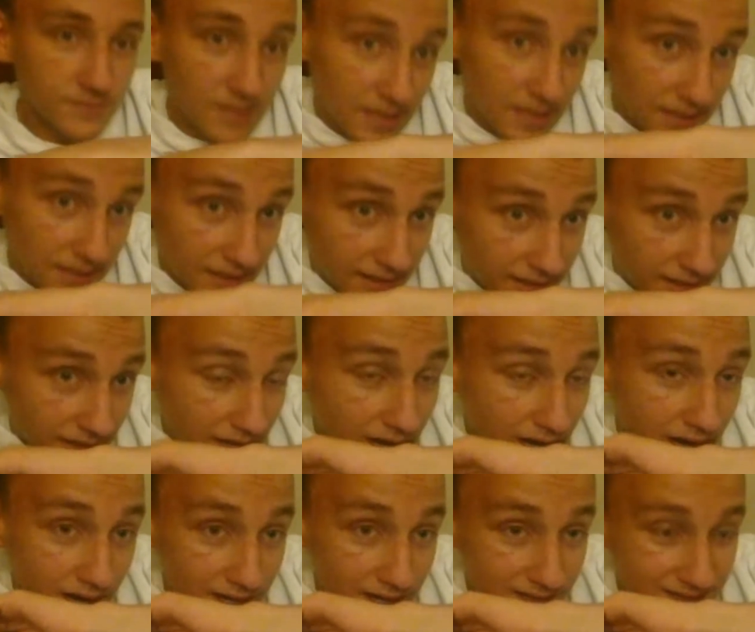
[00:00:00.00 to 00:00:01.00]
And
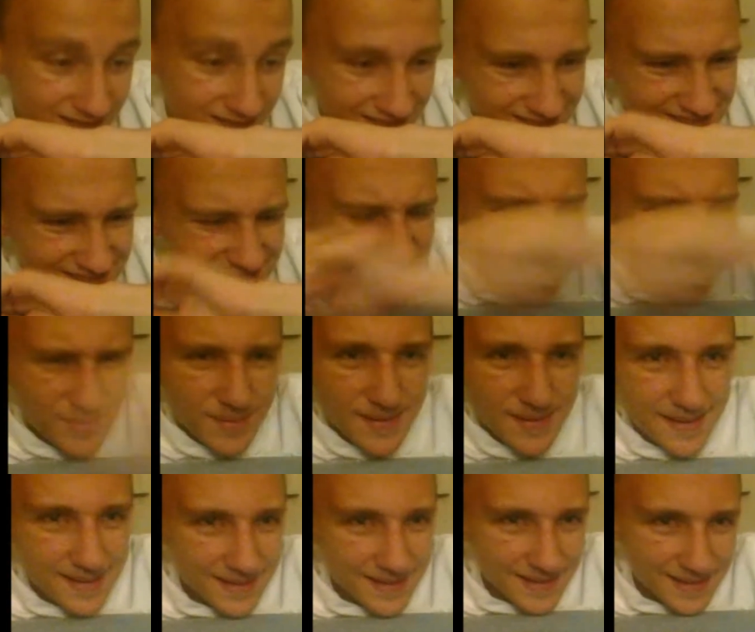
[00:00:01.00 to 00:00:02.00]
it's gonna
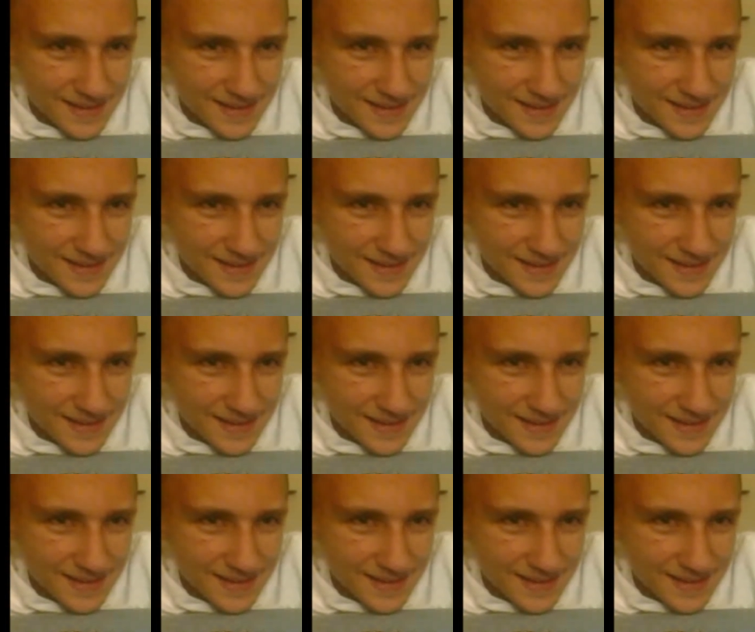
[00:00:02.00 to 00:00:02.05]
be